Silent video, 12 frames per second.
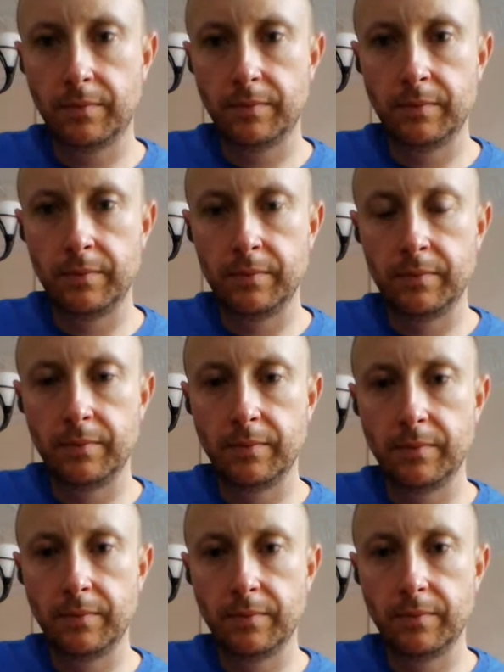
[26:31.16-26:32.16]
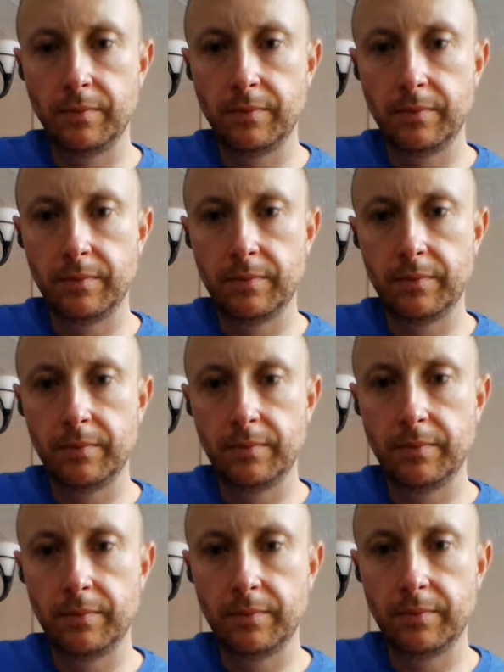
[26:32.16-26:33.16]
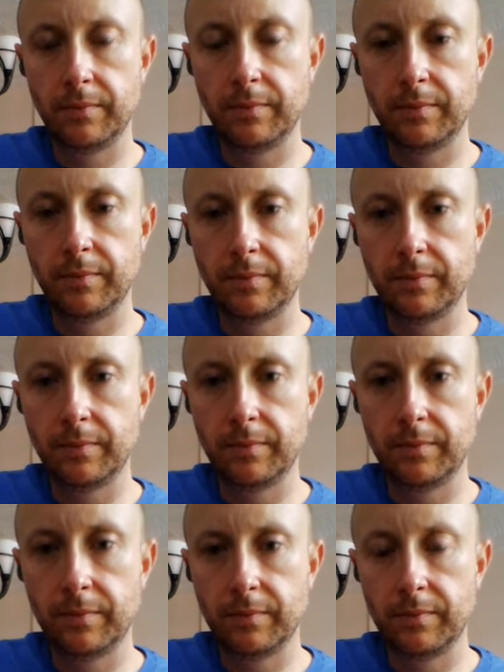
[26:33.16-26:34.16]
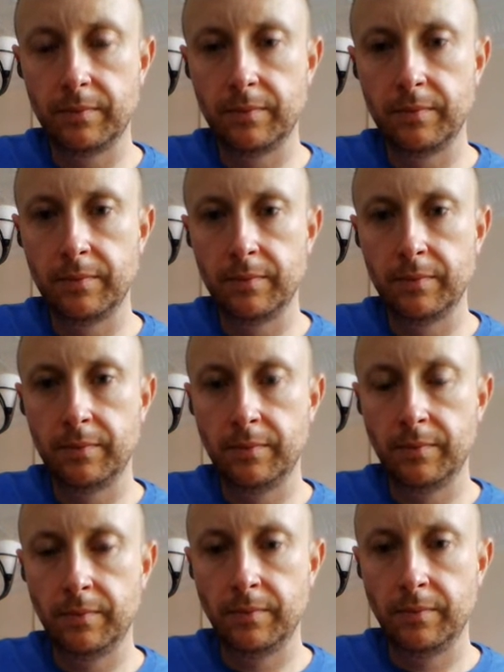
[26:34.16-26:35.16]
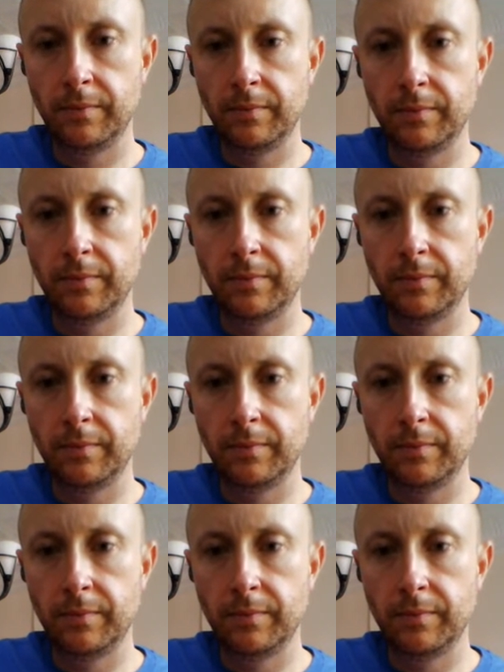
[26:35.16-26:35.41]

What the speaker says: No words are spoken by the person on screen.